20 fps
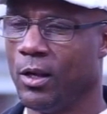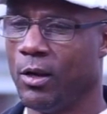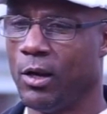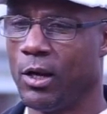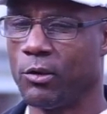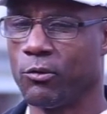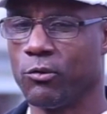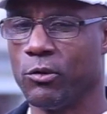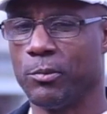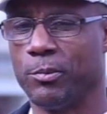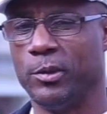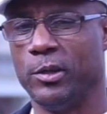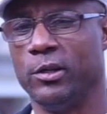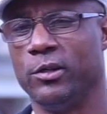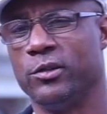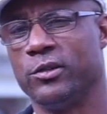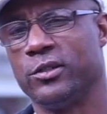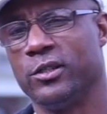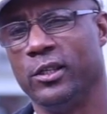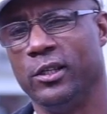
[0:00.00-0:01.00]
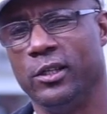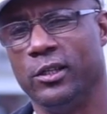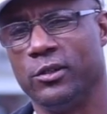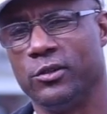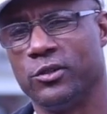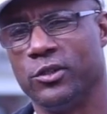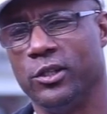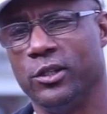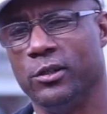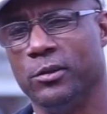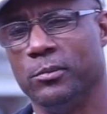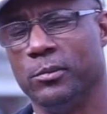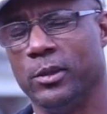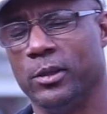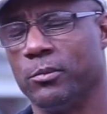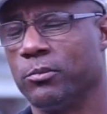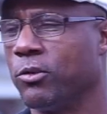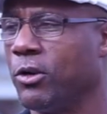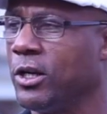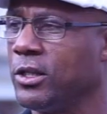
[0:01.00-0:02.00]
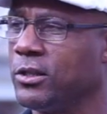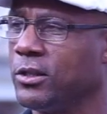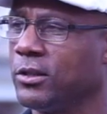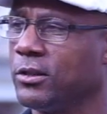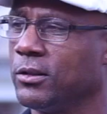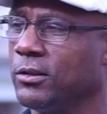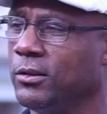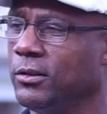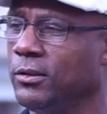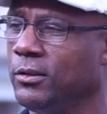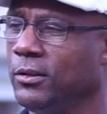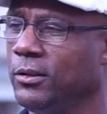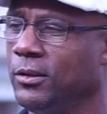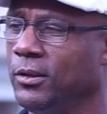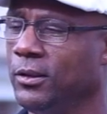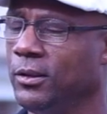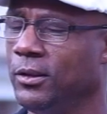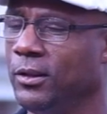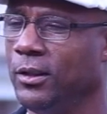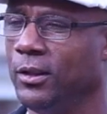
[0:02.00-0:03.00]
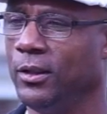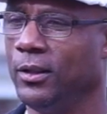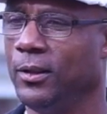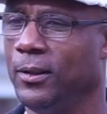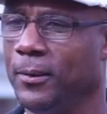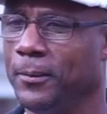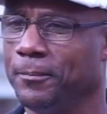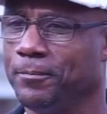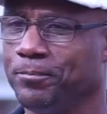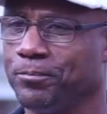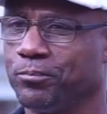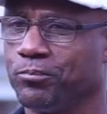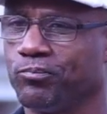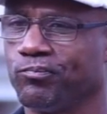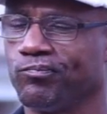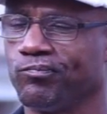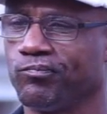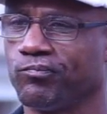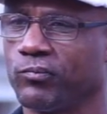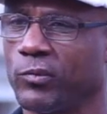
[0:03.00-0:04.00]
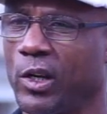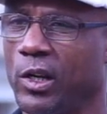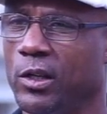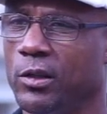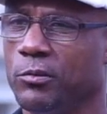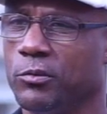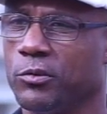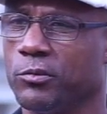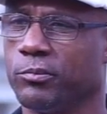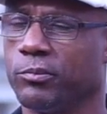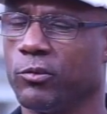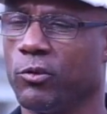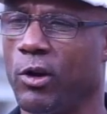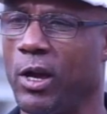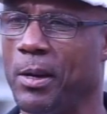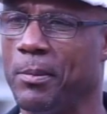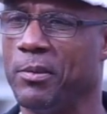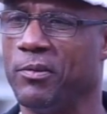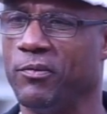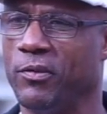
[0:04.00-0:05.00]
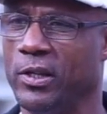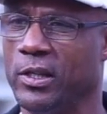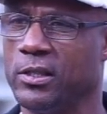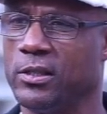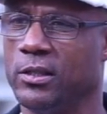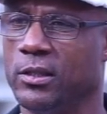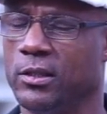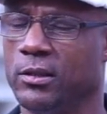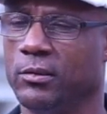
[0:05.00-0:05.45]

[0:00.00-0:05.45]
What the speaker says: I grew up in the inner city in Cheatham projects. It was crime infested.